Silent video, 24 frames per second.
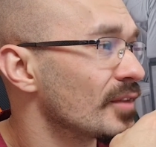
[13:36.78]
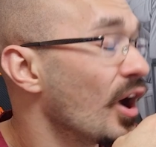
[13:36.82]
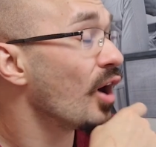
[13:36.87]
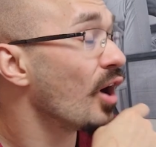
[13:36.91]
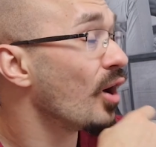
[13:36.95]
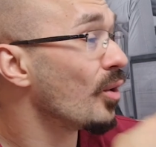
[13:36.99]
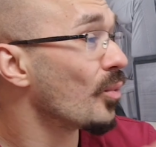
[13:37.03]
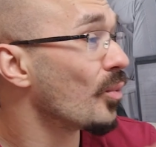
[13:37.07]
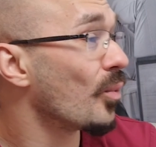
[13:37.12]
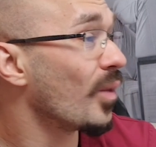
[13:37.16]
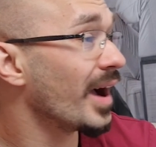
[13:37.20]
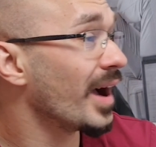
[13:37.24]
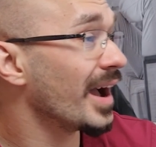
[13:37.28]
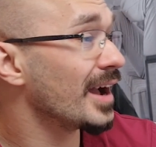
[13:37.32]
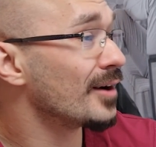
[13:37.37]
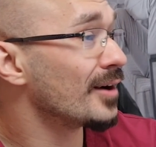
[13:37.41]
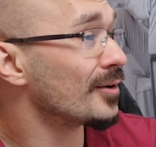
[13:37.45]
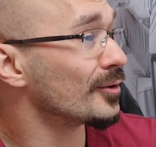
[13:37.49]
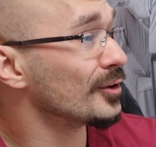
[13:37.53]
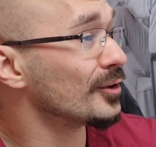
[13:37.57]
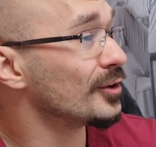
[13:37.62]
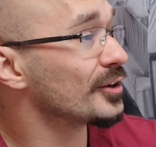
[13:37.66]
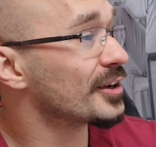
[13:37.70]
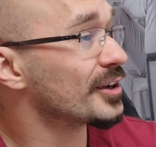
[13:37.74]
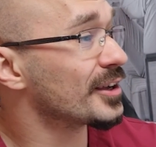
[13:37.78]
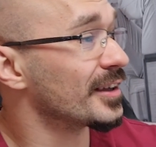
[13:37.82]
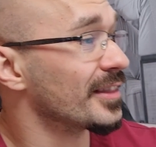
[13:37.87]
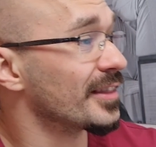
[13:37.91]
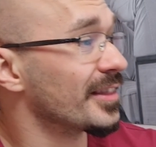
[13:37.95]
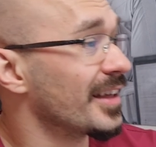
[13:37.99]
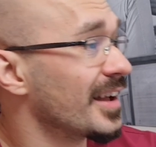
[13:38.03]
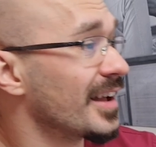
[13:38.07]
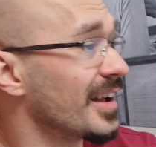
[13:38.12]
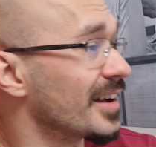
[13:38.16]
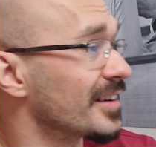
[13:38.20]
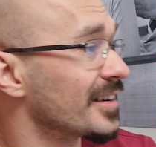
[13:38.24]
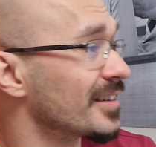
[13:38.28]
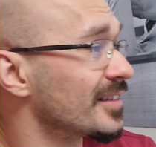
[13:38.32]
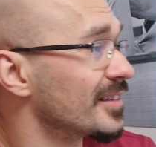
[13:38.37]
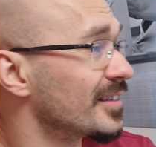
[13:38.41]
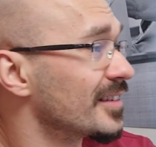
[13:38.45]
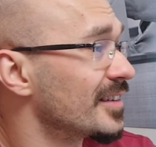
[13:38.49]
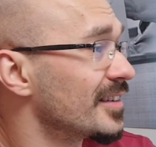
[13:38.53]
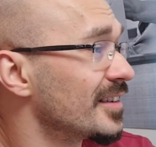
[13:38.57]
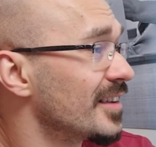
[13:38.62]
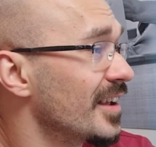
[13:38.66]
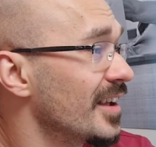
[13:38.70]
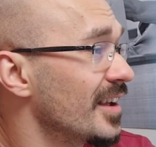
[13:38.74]
Oh wow, look at that.
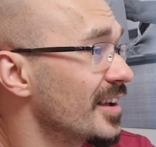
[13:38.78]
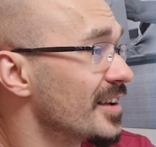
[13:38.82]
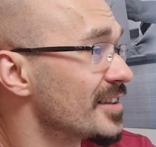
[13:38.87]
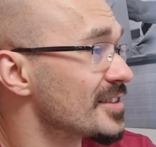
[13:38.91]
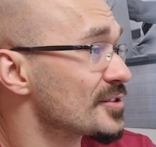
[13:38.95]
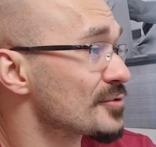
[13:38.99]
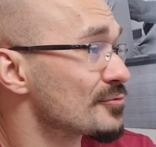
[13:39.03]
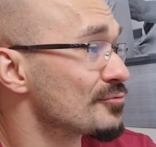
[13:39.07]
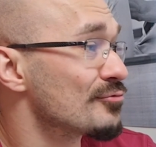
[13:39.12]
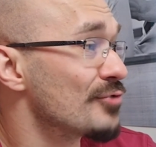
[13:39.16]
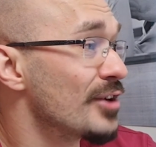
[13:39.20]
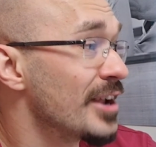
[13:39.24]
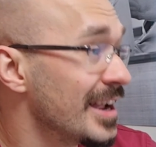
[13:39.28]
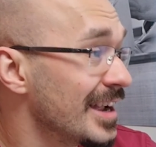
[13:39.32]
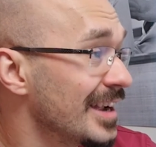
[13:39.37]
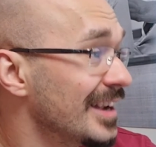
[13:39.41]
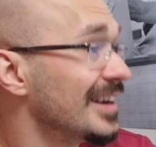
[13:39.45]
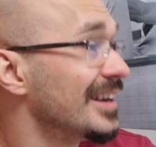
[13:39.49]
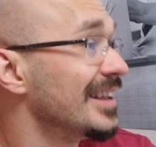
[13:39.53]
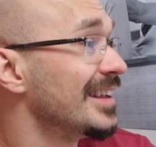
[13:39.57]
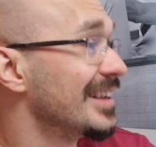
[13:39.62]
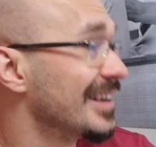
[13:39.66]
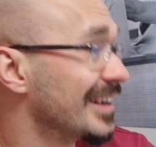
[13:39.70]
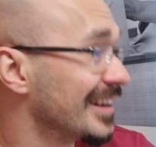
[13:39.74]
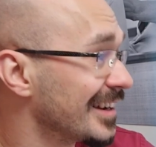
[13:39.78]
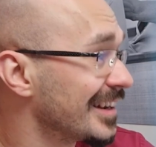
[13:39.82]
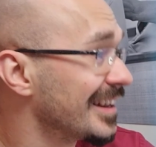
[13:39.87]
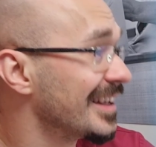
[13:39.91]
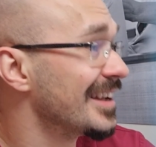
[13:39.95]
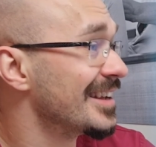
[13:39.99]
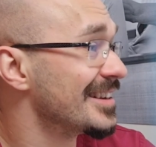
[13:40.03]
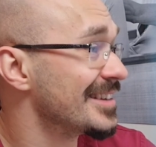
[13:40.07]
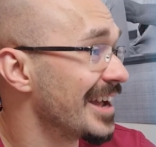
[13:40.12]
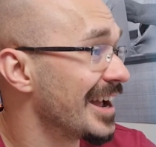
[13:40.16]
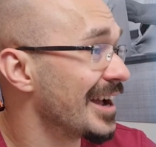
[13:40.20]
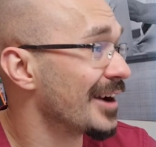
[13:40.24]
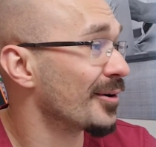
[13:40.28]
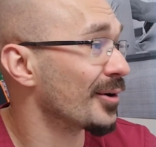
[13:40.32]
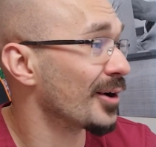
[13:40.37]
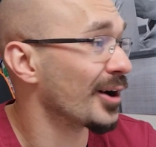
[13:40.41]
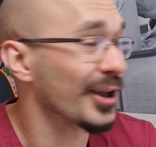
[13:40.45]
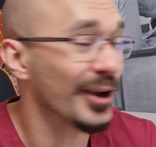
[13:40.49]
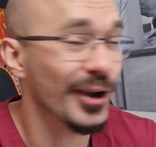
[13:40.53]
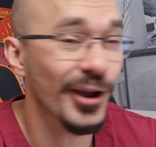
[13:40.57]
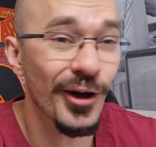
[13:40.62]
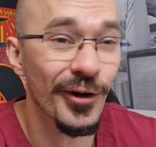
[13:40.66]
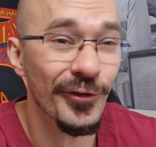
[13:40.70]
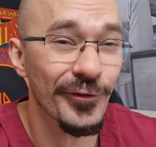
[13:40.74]
Yeah, it's really cleared out
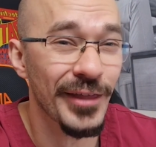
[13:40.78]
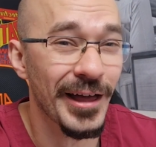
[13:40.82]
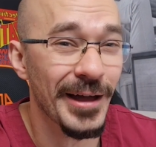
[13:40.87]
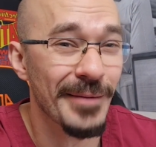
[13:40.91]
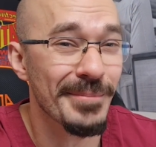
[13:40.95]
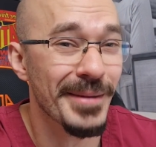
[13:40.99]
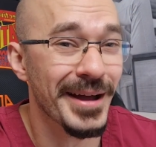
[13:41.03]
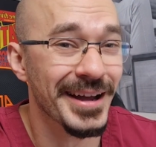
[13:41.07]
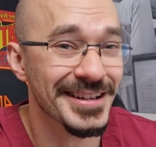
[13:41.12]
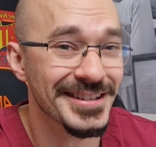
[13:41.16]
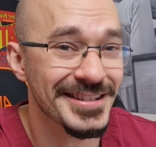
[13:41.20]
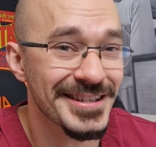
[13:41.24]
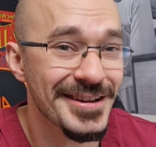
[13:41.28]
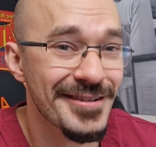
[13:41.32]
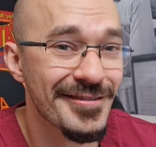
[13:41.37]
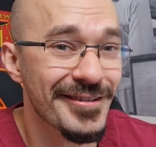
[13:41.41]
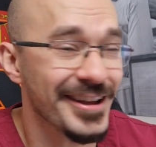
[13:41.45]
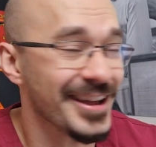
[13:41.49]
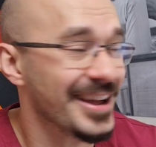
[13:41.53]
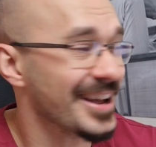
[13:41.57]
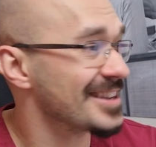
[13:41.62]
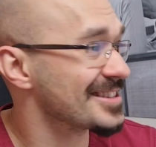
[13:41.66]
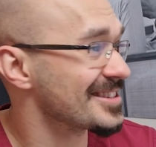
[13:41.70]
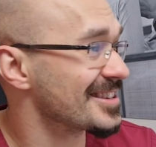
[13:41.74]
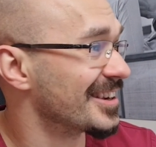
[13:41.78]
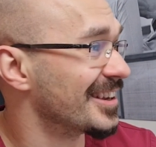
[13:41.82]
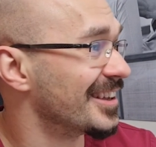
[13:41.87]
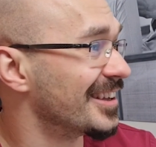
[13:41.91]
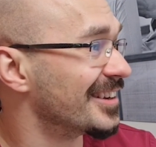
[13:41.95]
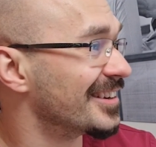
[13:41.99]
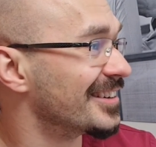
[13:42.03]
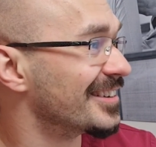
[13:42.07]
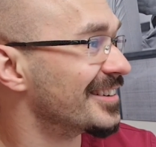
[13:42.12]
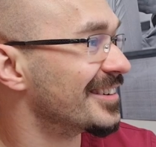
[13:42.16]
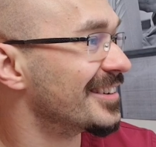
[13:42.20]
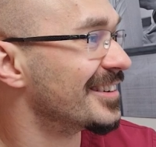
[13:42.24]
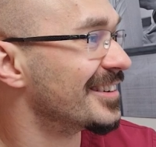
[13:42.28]
a lot of that bacteria, hasn't it?